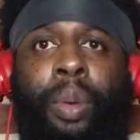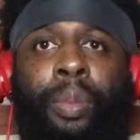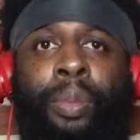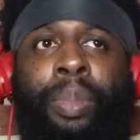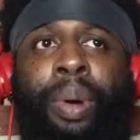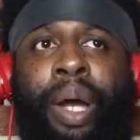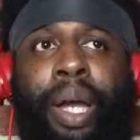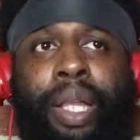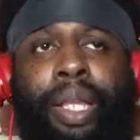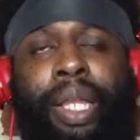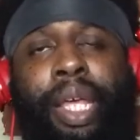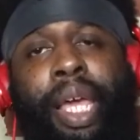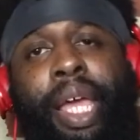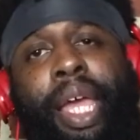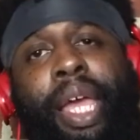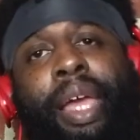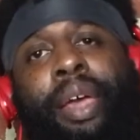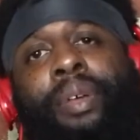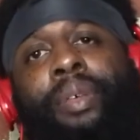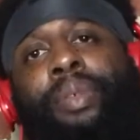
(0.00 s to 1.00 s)
But
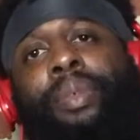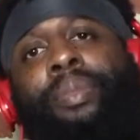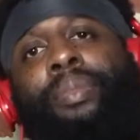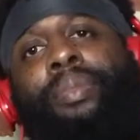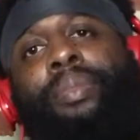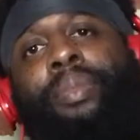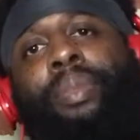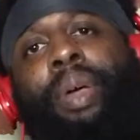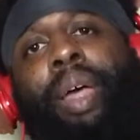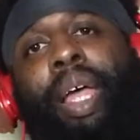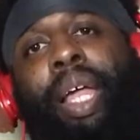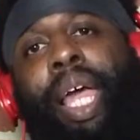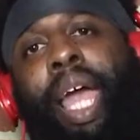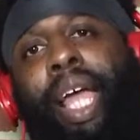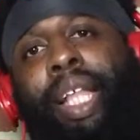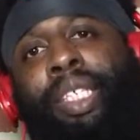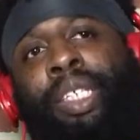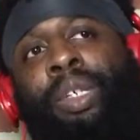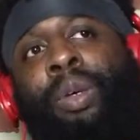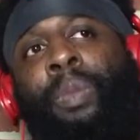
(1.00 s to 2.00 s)

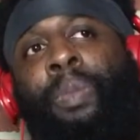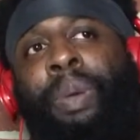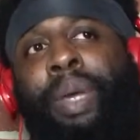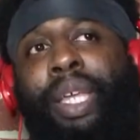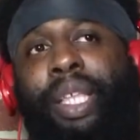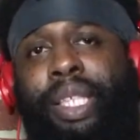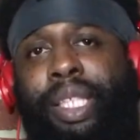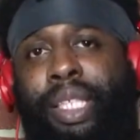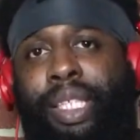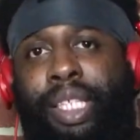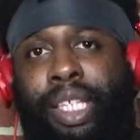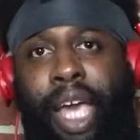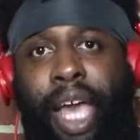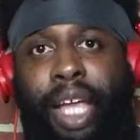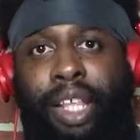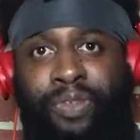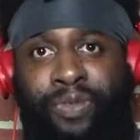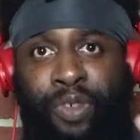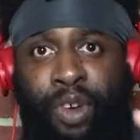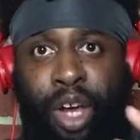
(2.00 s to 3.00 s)
to be
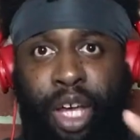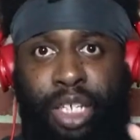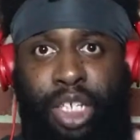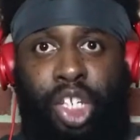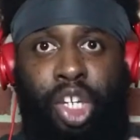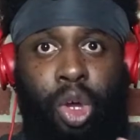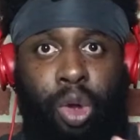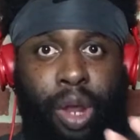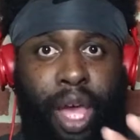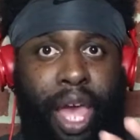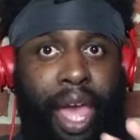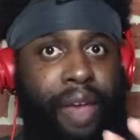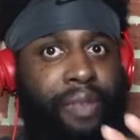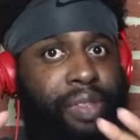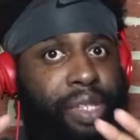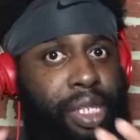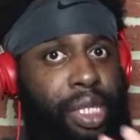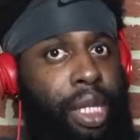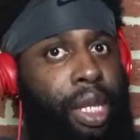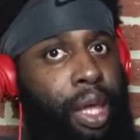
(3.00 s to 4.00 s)
to, for a show to have
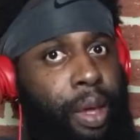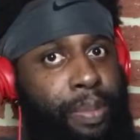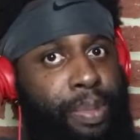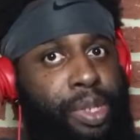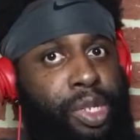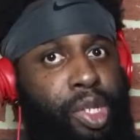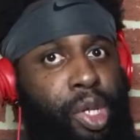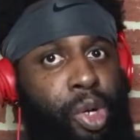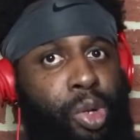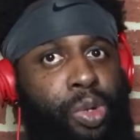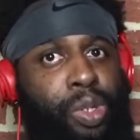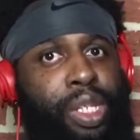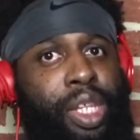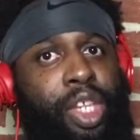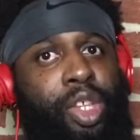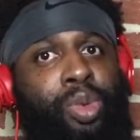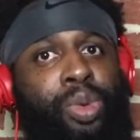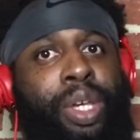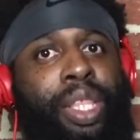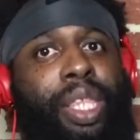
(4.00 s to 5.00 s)
10 episodes
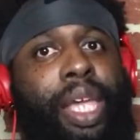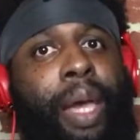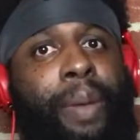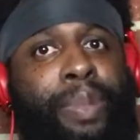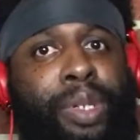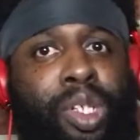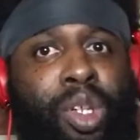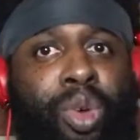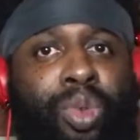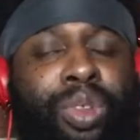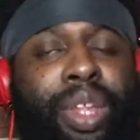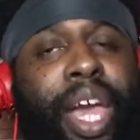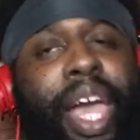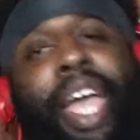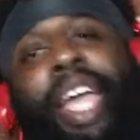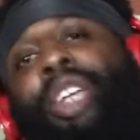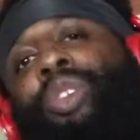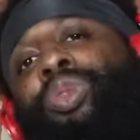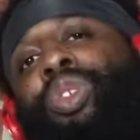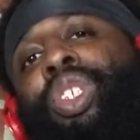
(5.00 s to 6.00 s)
and you get to episode
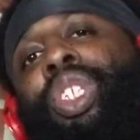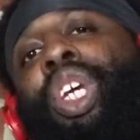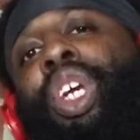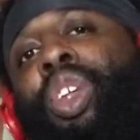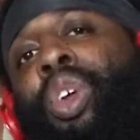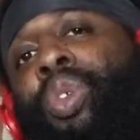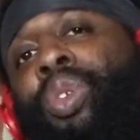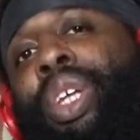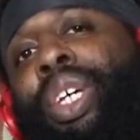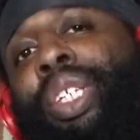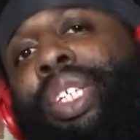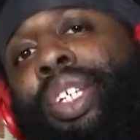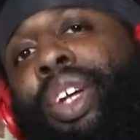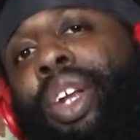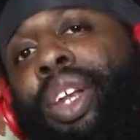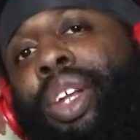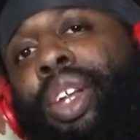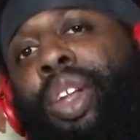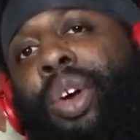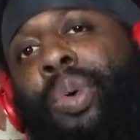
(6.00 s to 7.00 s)
9 and you still don't
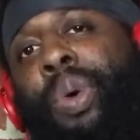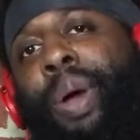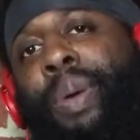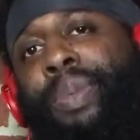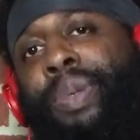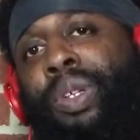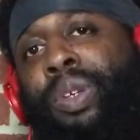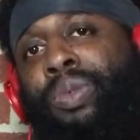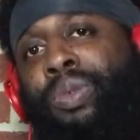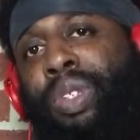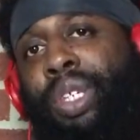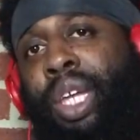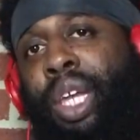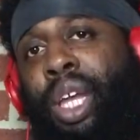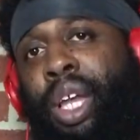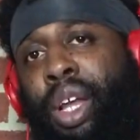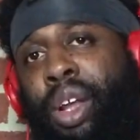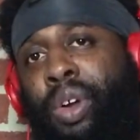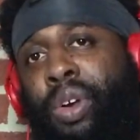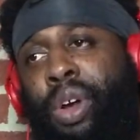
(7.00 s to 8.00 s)
necessarily know episode
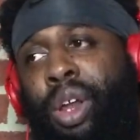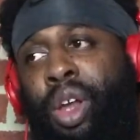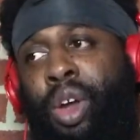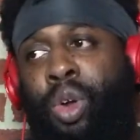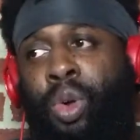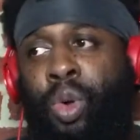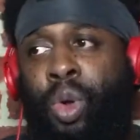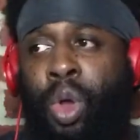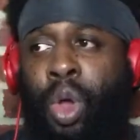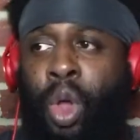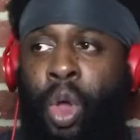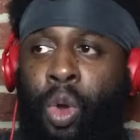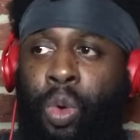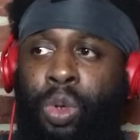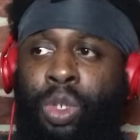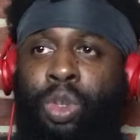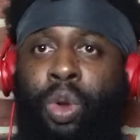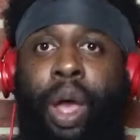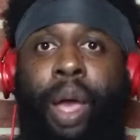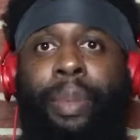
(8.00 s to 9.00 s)
10 going on
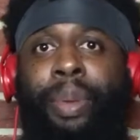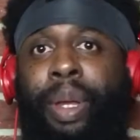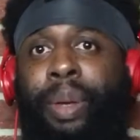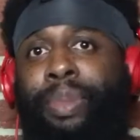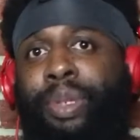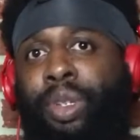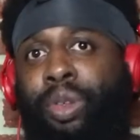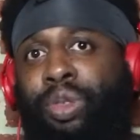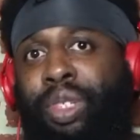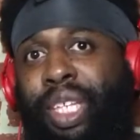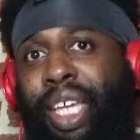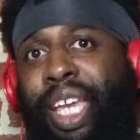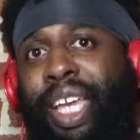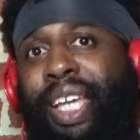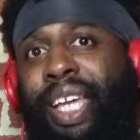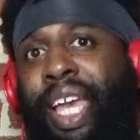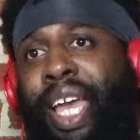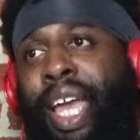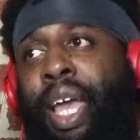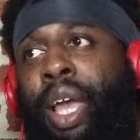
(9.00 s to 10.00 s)
what's going to happen in episode
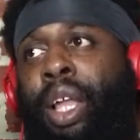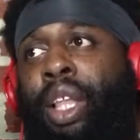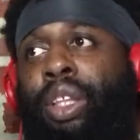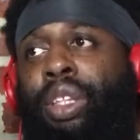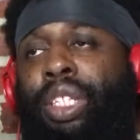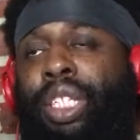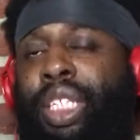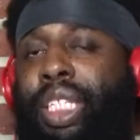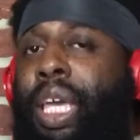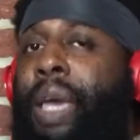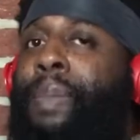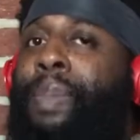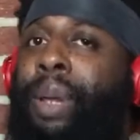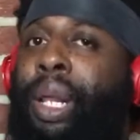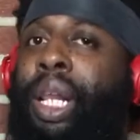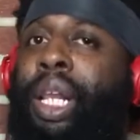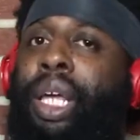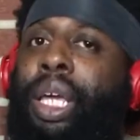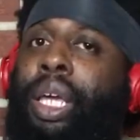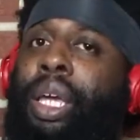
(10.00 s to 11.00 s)
10
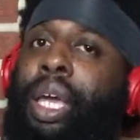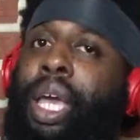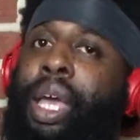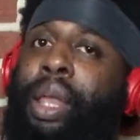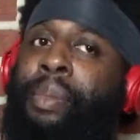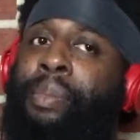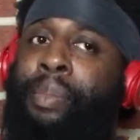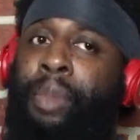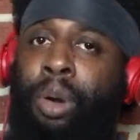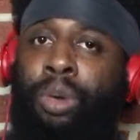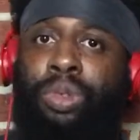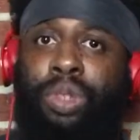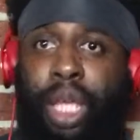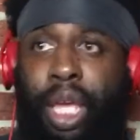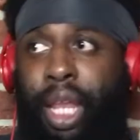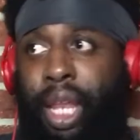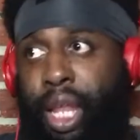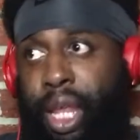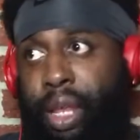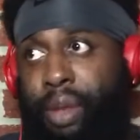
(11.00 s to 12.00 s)
typically in most
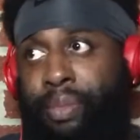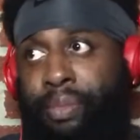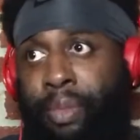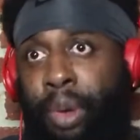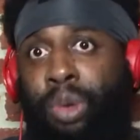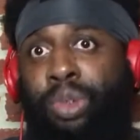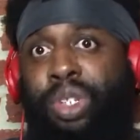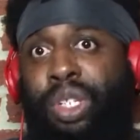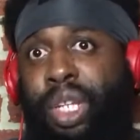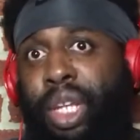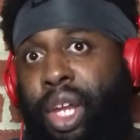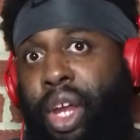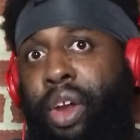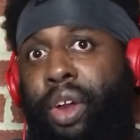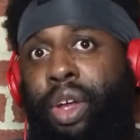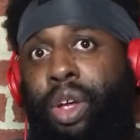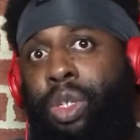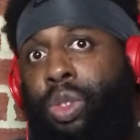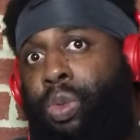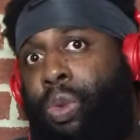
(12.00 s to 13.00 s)
in most
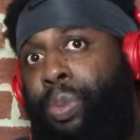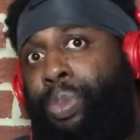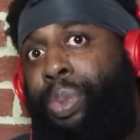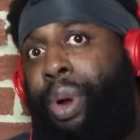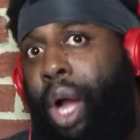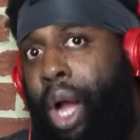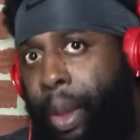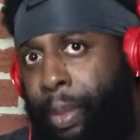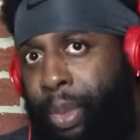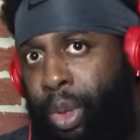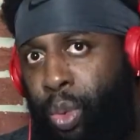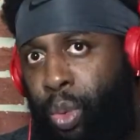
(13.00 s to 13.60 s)
scenarios would probably